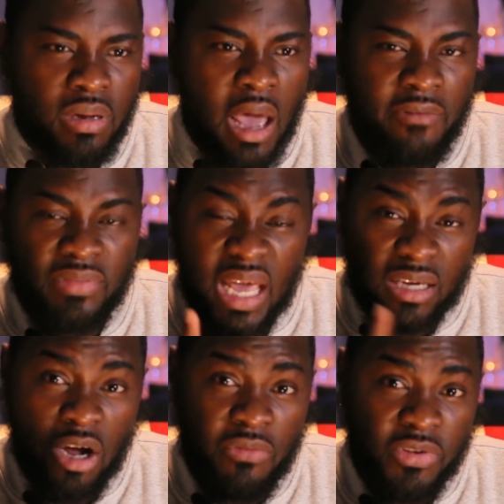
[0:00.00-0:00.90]
of
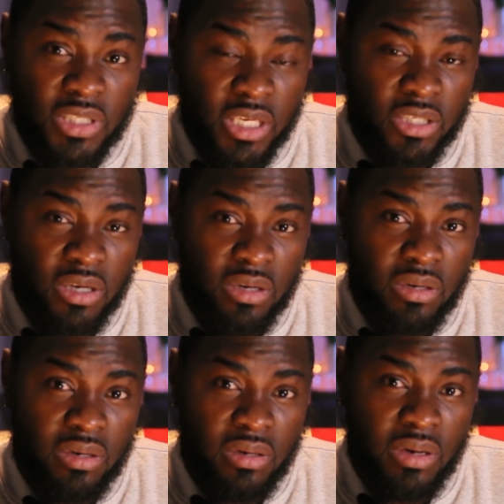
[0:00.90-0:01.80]
that conversation,
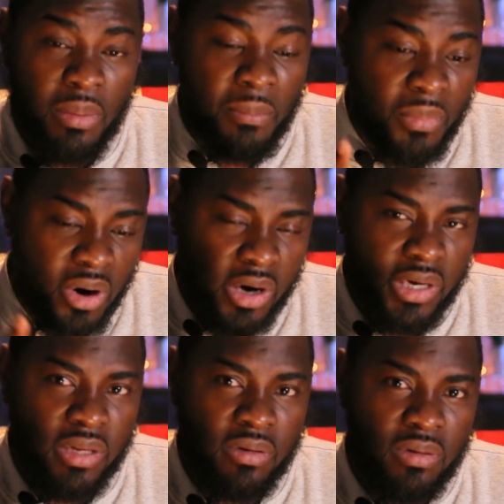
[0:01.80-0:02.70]
the
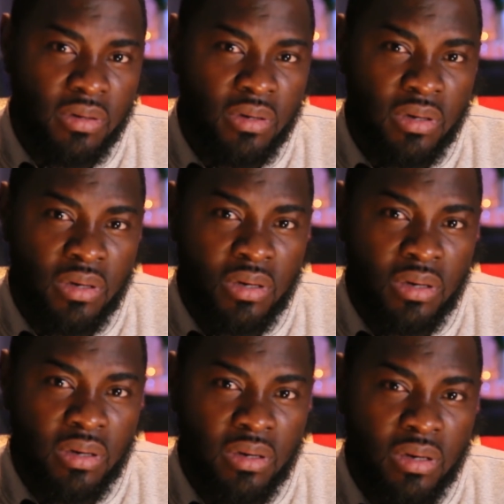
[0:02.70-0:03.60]
morning,
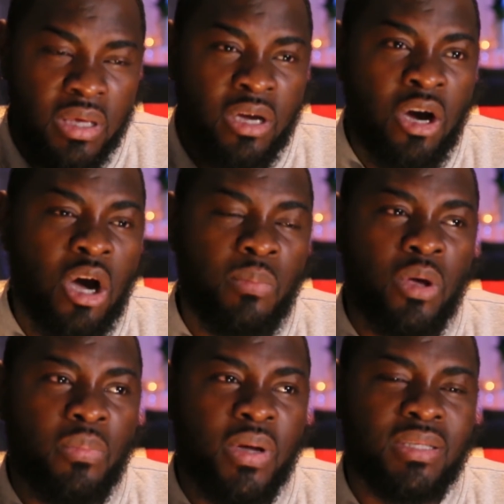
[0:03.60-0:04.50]
he called me
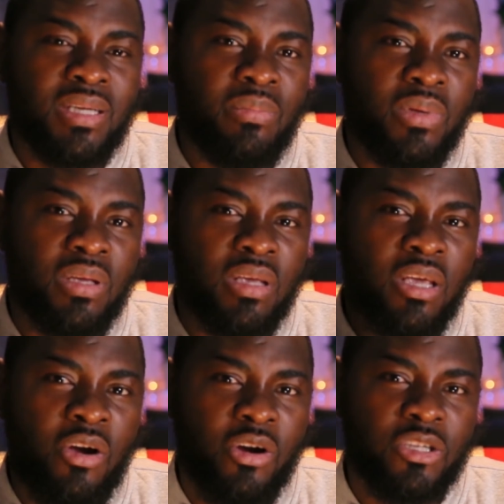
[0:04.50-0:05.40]
up and tell me he
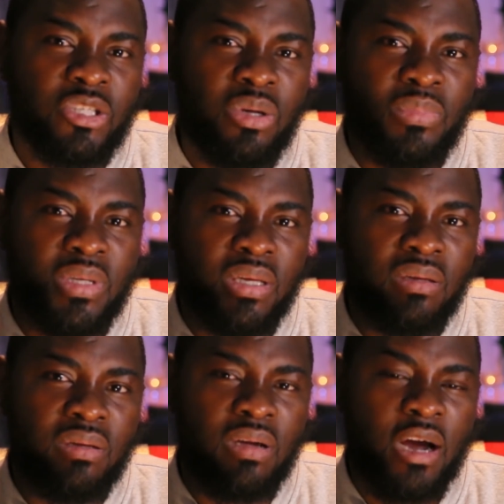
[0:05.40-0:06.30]
heard something
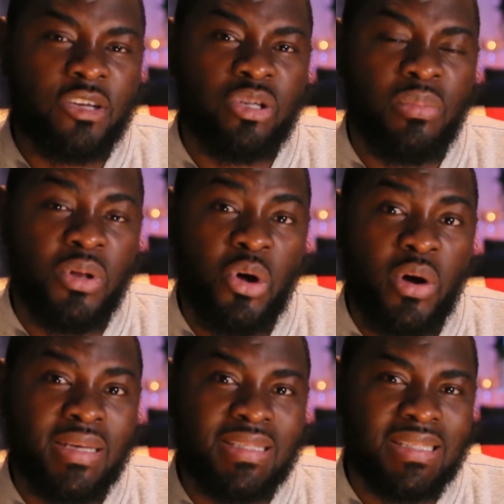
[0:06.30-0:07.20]
or some
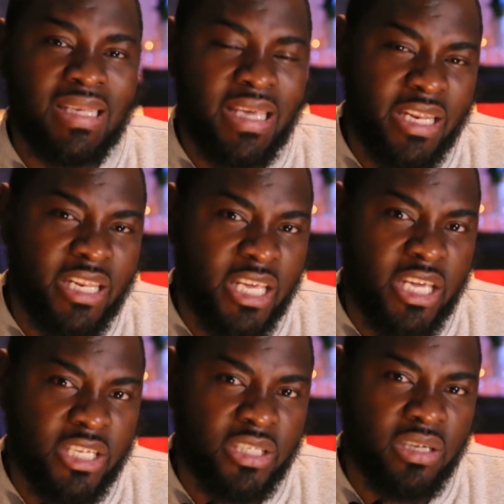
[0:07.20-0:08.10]
noise in the
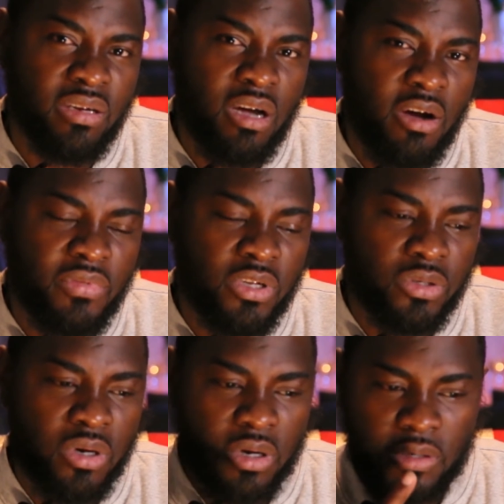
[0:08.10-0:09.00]
engine of the
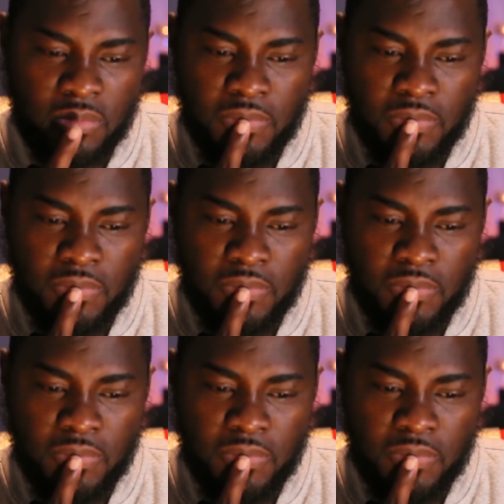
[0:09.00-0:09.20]
truck.